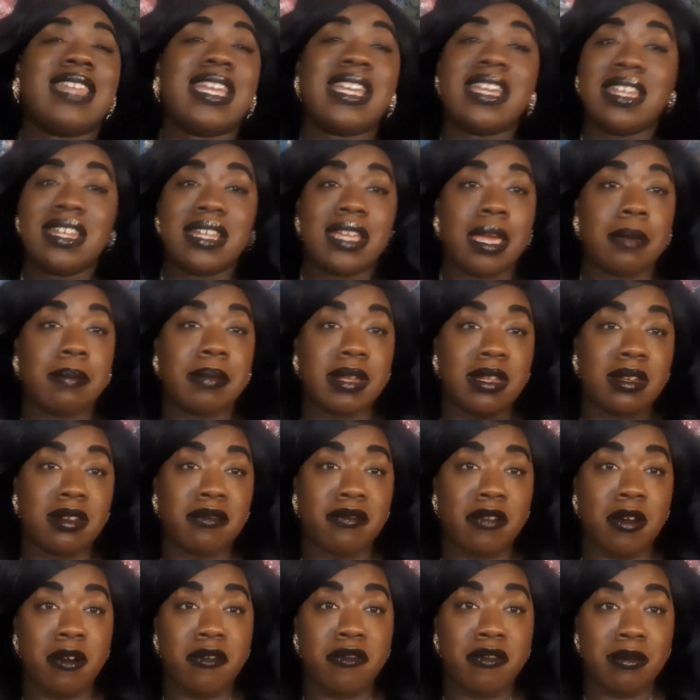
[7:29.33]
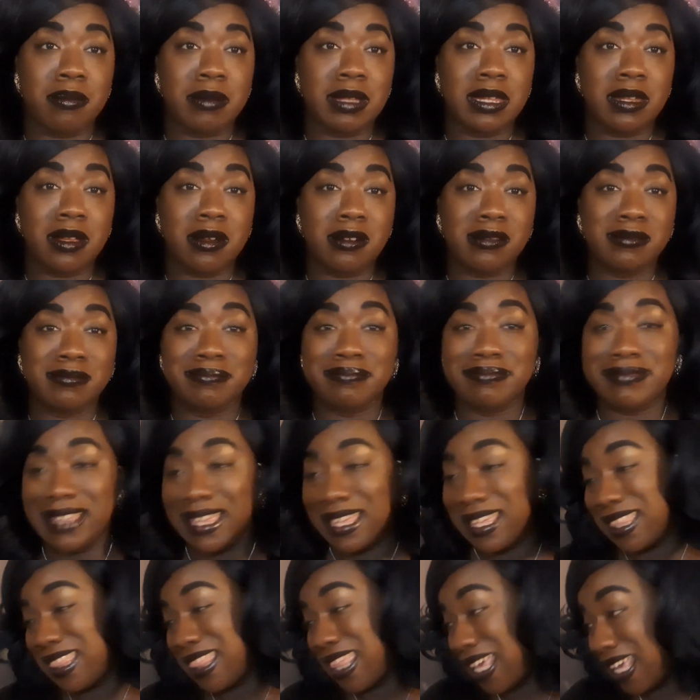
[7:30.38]
They could have kept it in the vault for me, though.
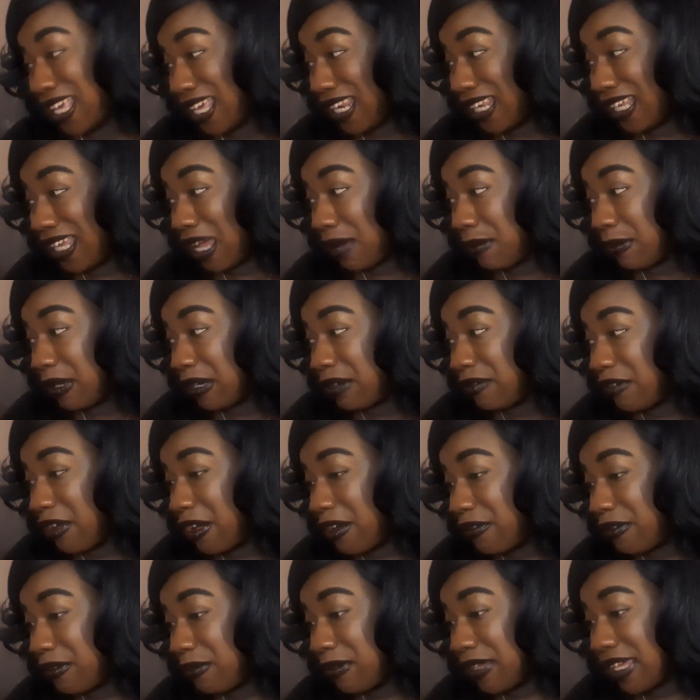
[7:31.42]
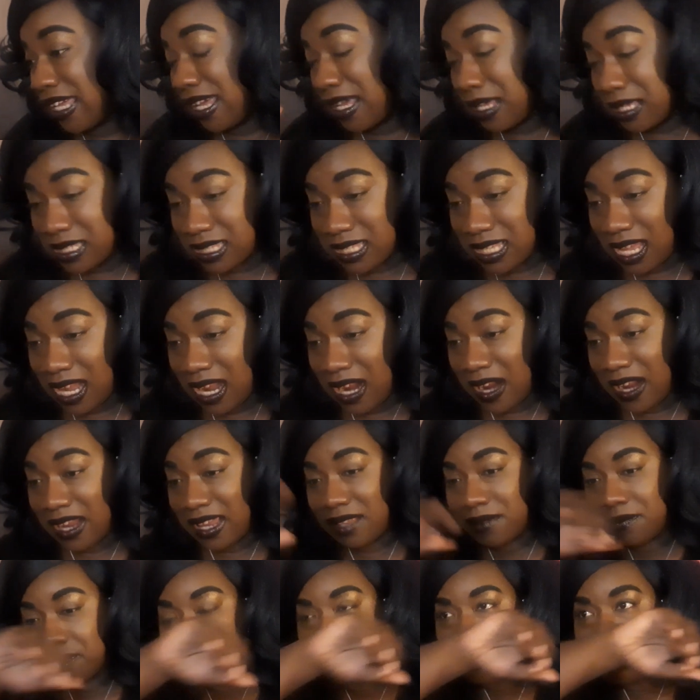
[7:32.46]
They they could have kept it in the vault for me. I'm sorry.